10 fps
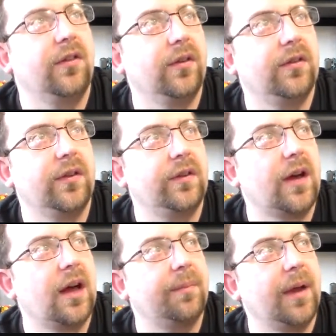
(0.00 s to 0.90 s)
a turret to the
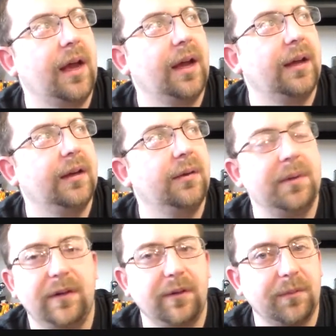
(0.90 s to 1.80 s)
top, and
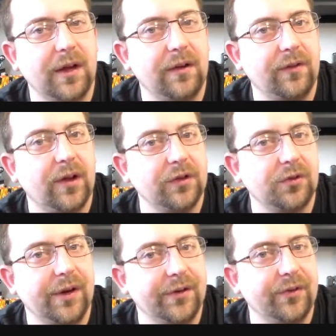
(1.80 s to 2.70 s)
he'd be some kind of
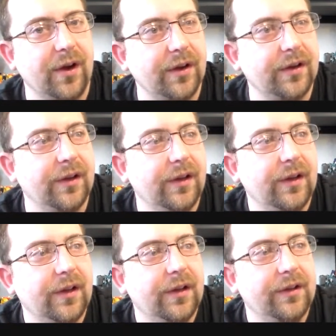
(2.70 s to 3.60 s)
all-terrain truck
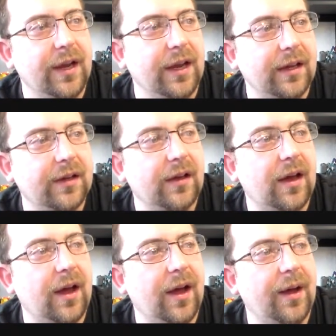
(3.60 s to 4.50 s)
tank
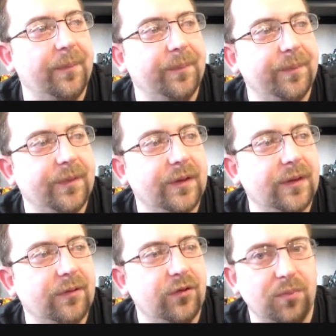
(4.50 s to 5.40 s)
um,
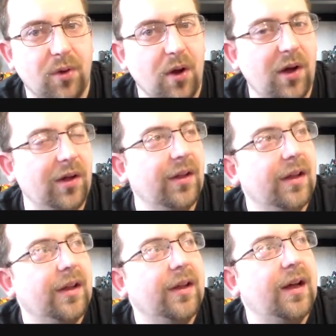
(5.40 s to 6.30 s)
for brawl.
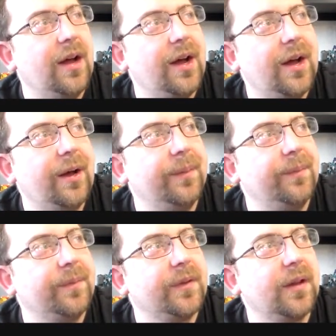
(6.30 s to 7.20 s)

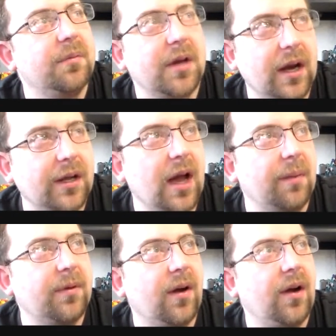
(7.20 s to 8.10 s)
Um, then we got a
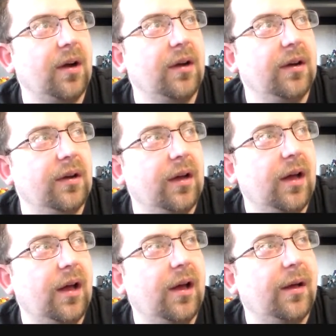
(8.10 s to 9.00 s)
cop car.
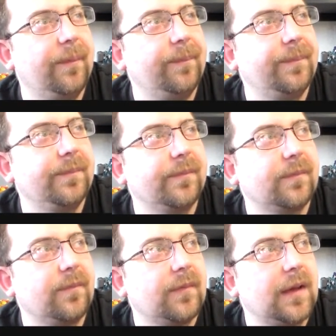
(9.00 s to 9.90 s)
Um,
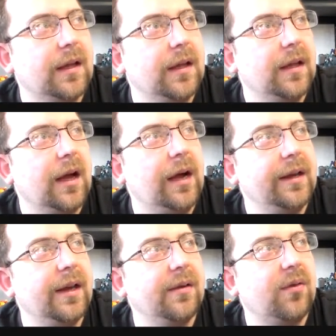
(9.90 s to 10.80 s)

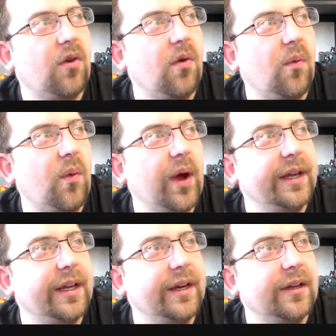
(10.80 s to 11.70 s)
I didn't
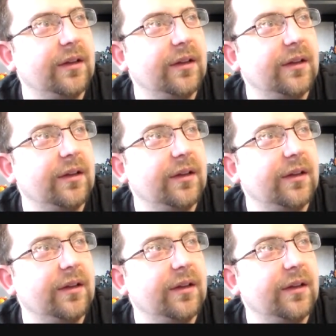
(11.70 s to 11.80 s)
quite get